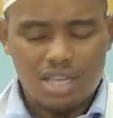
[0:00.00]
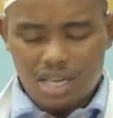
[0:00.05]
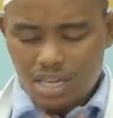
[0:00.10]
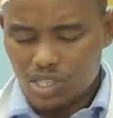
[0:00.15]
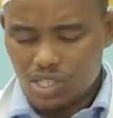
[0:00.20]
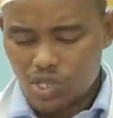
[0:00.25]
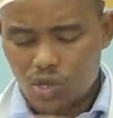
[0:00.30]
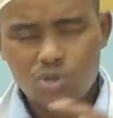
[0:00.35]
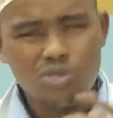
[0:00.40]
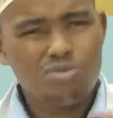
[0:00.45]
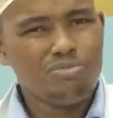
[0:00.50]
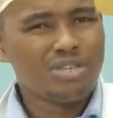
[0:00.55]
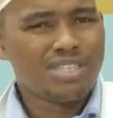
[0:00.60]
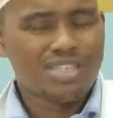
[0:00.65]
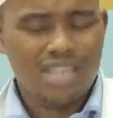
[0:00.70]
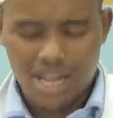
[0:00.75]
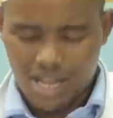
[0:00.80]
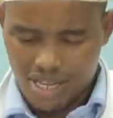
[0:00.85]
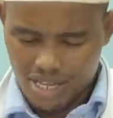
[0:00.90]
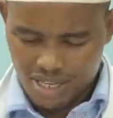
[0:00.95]
Excuse me,
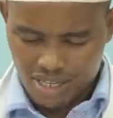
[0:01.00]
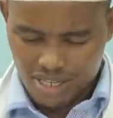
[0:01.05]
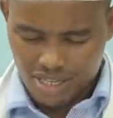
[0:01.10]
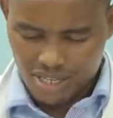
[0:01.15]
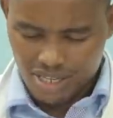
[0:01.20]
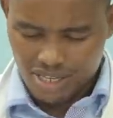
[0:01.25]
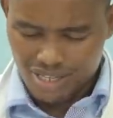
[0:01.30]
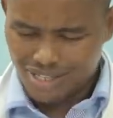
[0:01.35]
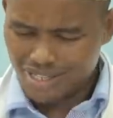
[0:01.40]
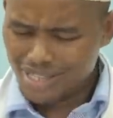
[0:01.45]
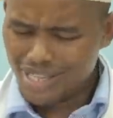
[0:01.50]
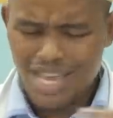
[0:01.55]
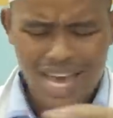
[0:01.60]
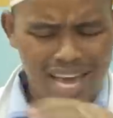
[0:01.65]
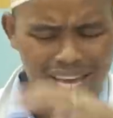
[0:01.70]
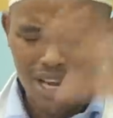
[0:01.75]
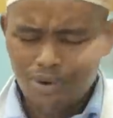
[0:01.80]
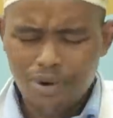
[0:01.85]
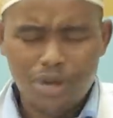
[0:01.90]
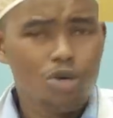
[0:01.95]
sir.
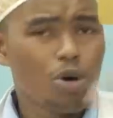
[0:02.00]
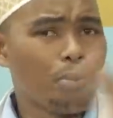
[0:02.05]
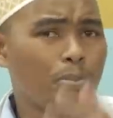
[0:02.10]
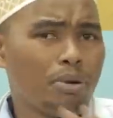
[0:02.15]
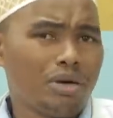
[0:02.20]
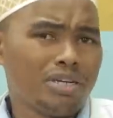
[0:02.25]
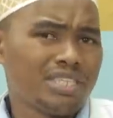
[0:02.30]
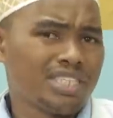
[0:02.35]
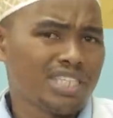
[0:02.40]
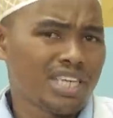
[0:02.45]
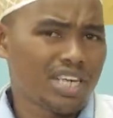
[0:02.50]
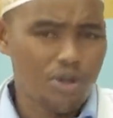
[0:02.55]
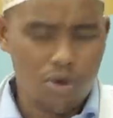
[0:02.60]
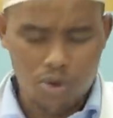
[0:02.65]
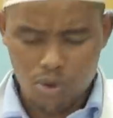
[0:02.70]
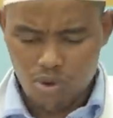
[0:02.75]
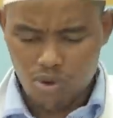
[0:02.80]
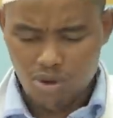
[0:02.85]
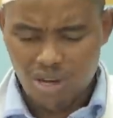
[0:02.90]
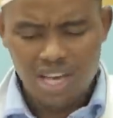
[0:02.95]
Sijaelewa your point
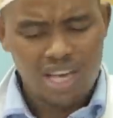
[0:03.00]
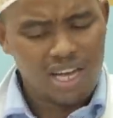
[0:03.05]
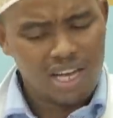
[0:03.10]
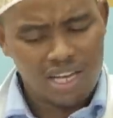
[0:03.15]
kidogo.